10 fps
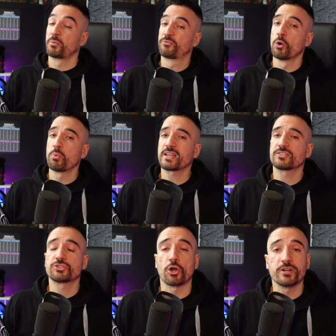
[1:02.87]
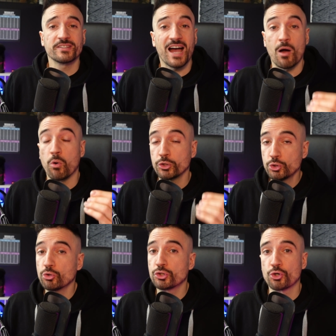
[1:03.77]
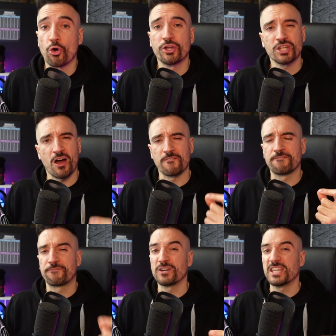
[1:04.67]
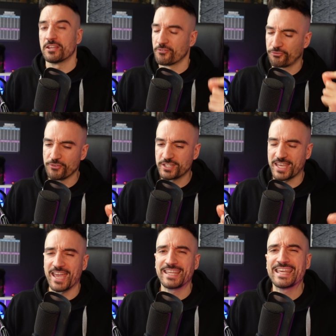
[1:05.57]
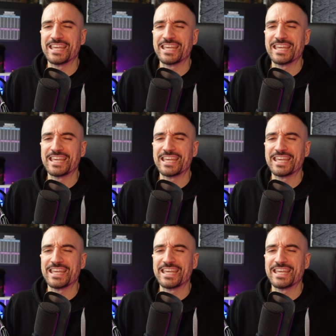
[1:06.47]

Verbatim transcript: But before we get started, I want you to join our free 50K